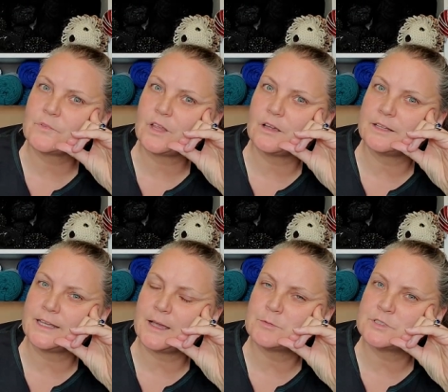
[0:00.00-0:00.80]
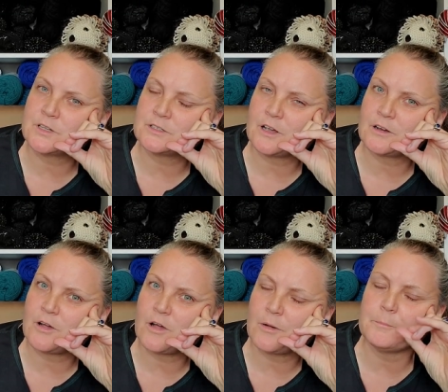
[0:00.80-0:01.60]
on the
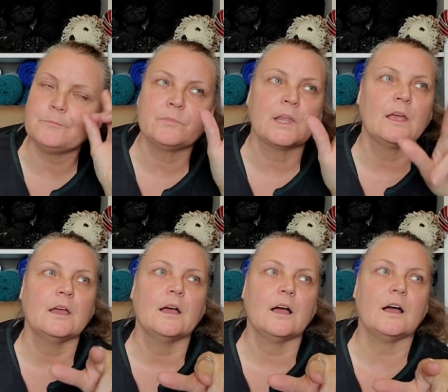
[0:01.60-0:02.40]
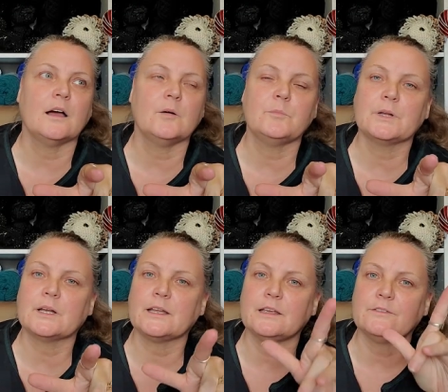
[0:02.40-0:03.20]
Amazon.com. Uh, but
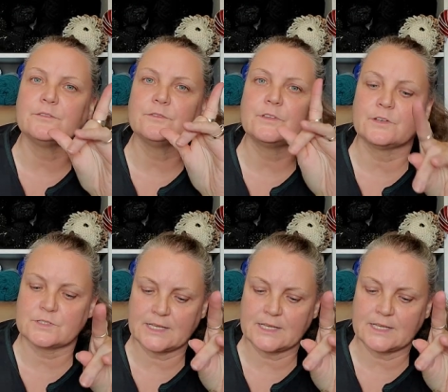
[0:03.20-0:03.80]
if there's